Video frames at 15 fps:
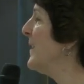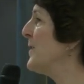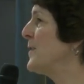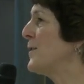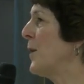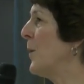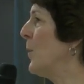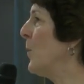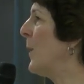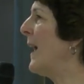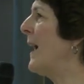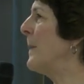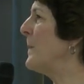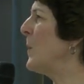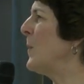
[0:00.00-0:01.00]
So
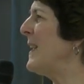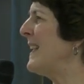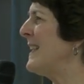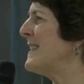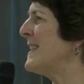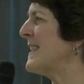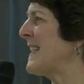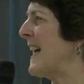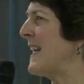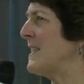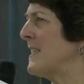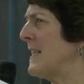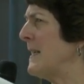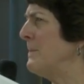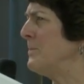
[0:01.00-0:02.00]
um, we can
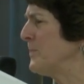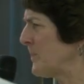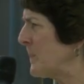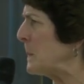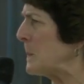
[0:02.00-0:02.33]
start to,